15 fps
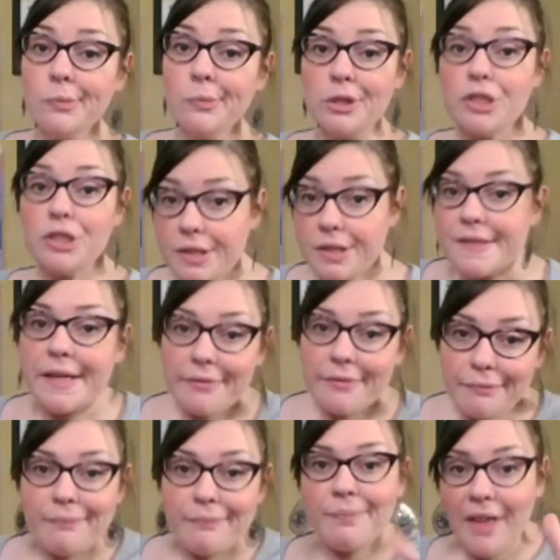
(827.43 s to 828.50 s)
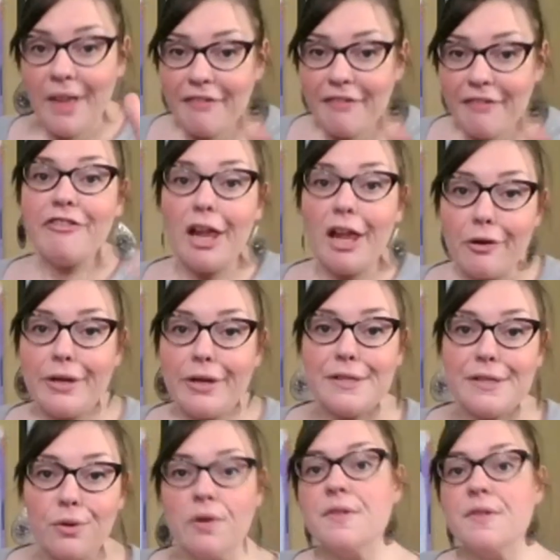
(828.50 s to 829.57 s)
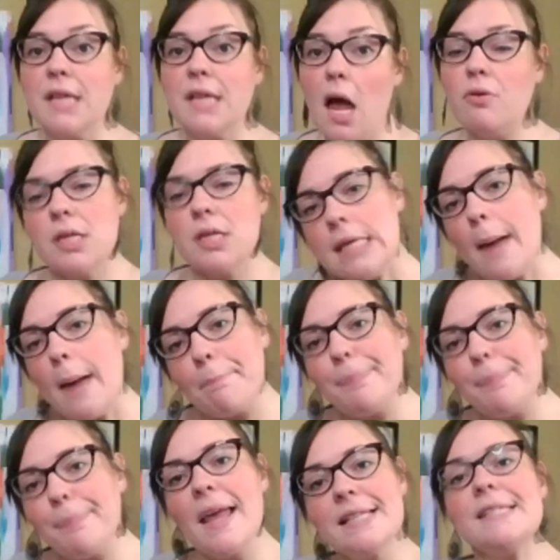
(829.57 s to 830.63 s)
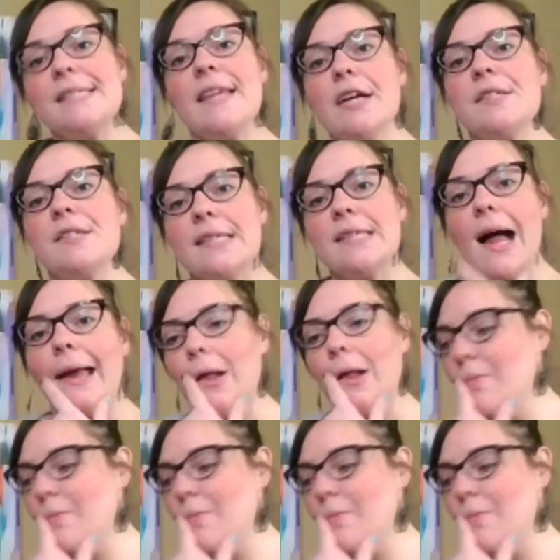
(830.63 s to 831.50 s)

which is like that fluttery sort of sound. Yep, that's their style.